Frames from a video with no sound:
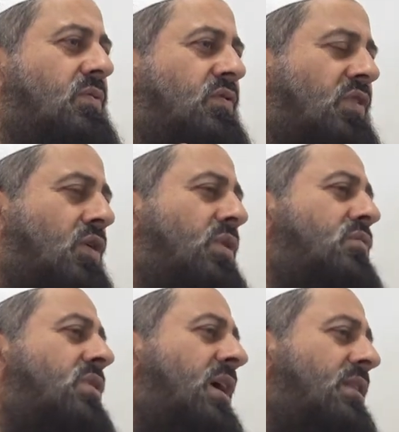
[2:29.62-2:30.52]
So
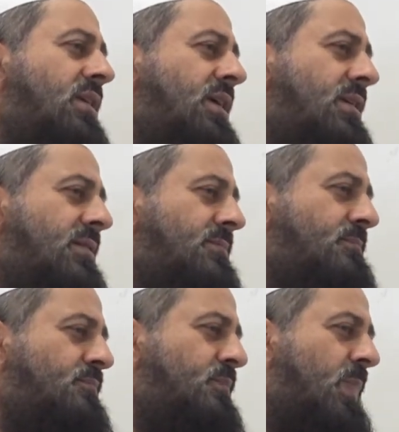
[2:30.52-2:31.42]
in reality,
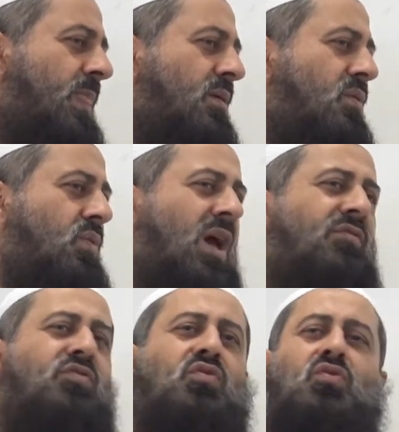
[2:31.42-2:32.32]
we
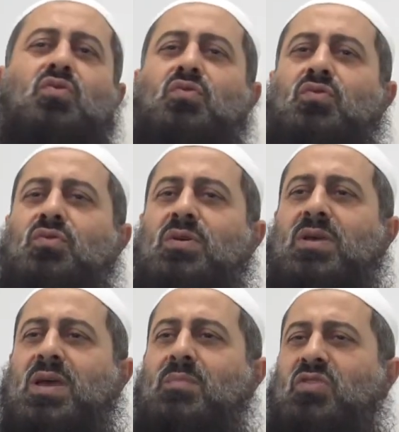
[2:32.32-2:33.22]
have to
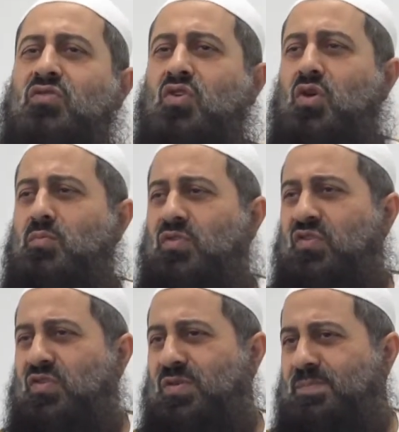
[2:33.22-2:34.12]
come to
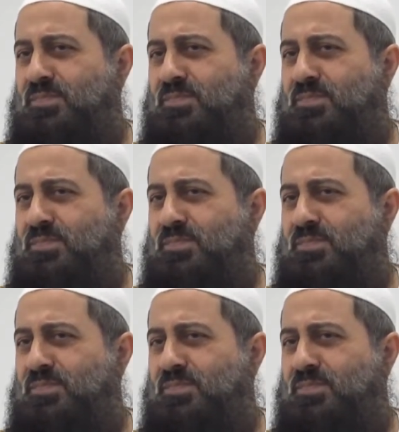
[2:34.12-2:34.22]
terms